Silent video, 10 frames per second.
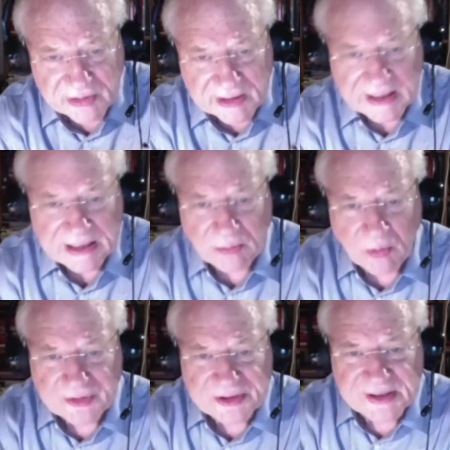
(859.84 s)
He
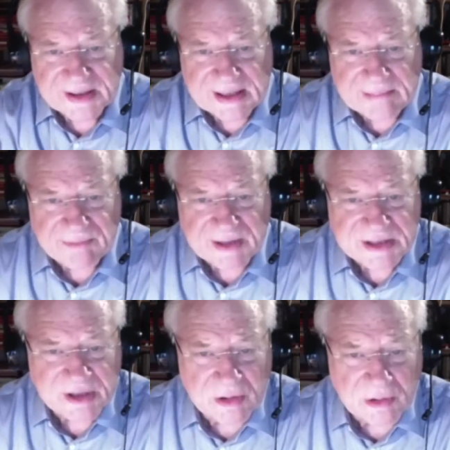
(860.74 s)
wanted to keep
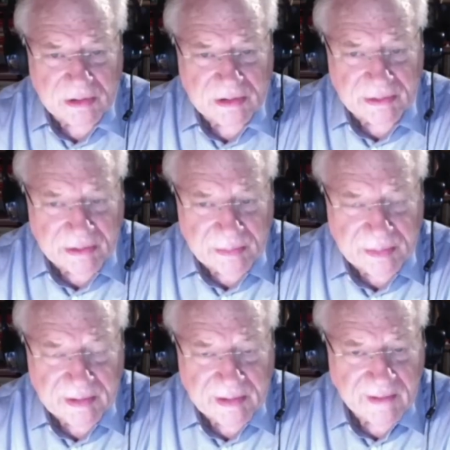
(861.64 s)
this core group
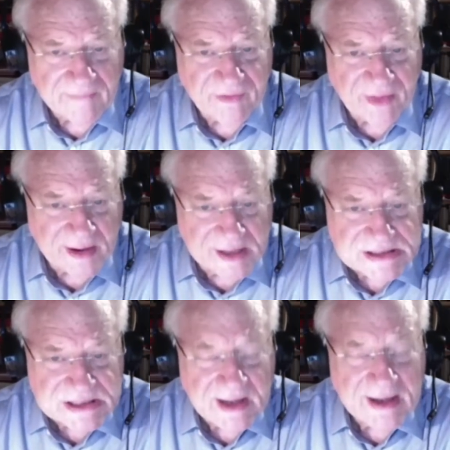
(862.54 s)
of
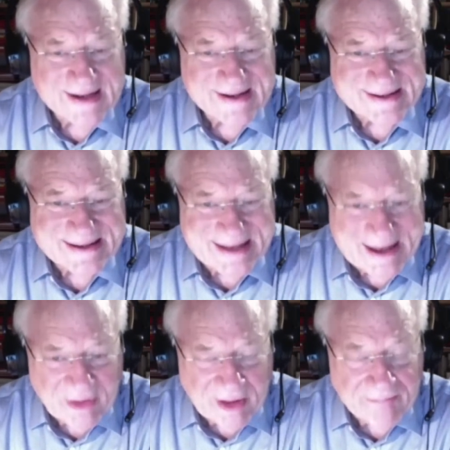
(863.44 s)
thugs
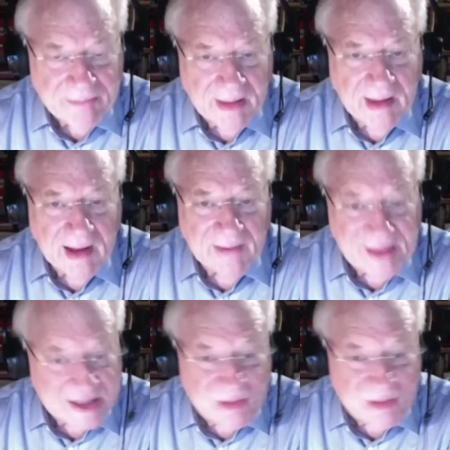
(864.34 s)
together. And
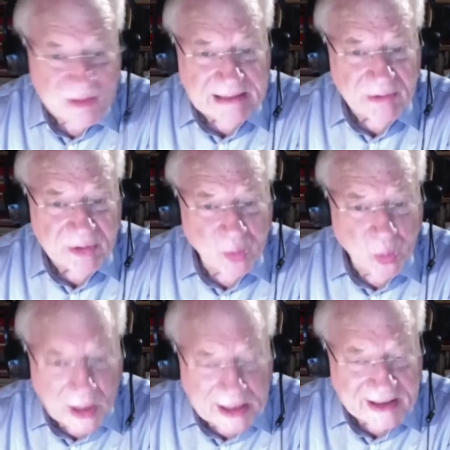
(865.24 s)
that's why he would
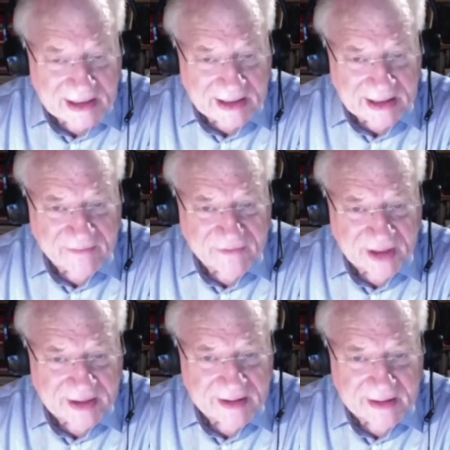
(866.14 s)
willingly have
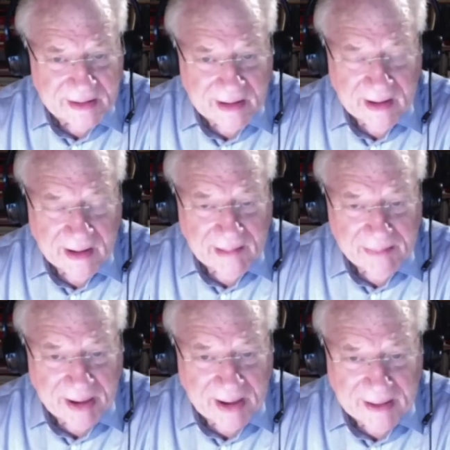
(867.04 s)
taken a
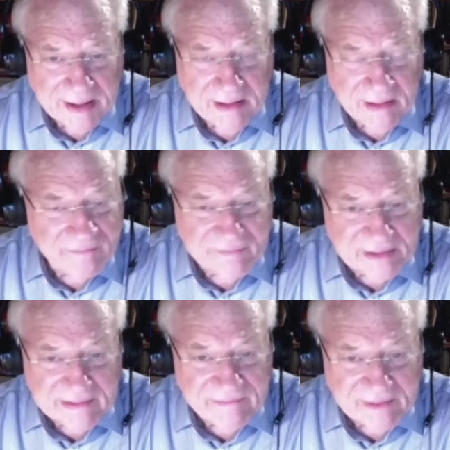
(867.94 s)
bag of
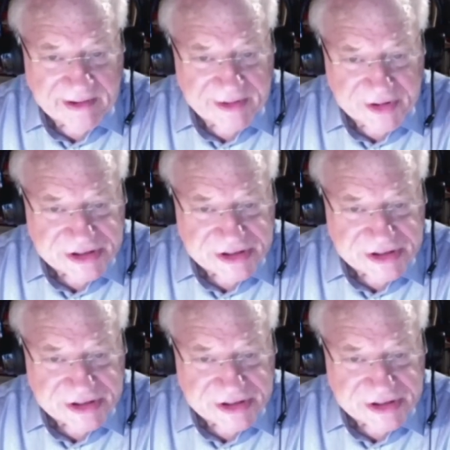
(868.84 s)
very, very dodgy